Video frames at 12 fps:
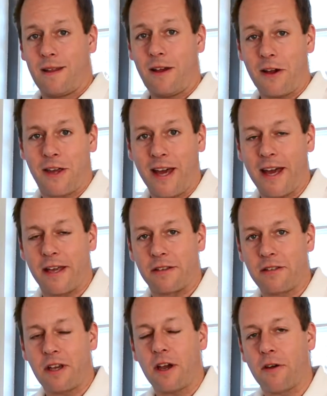Okay,
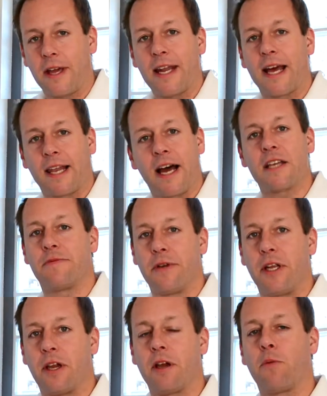so in our last
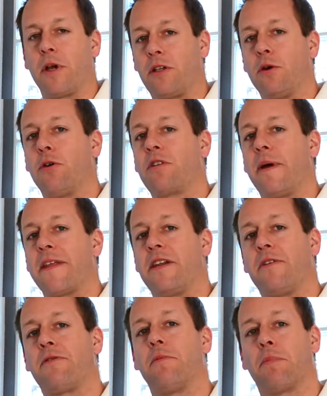video, we talked about the
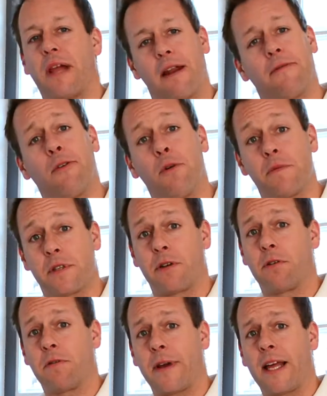different platforms that
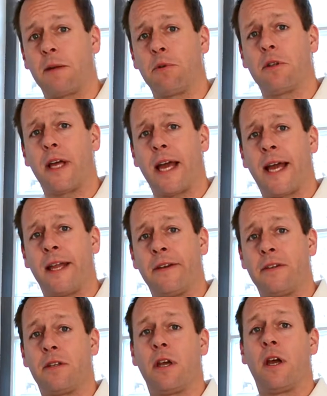are available
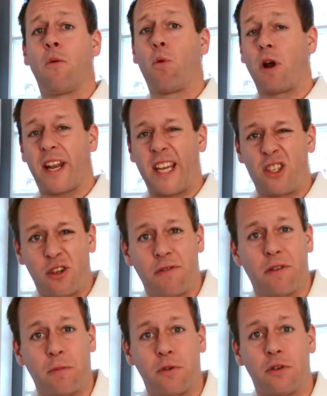and what each of
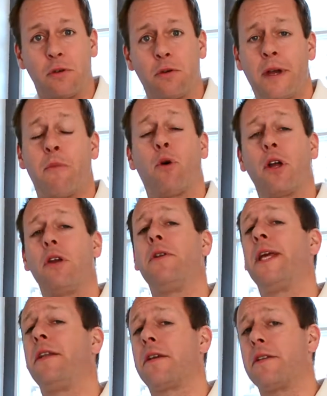them do and what you
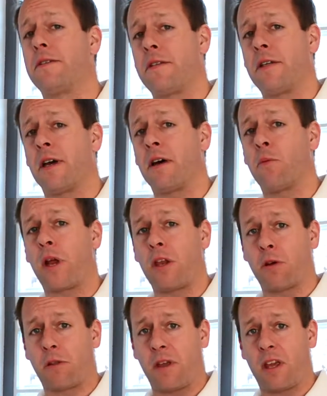need to consider when
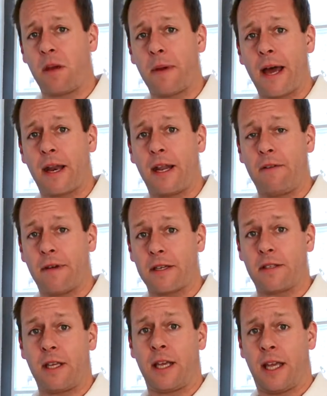you're thinking about
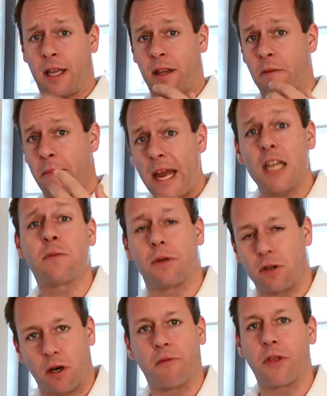investing in the
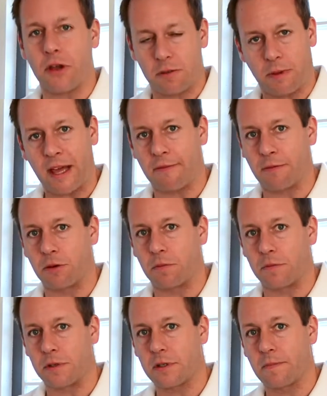management of those
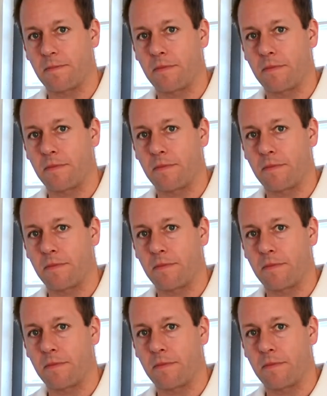platforms.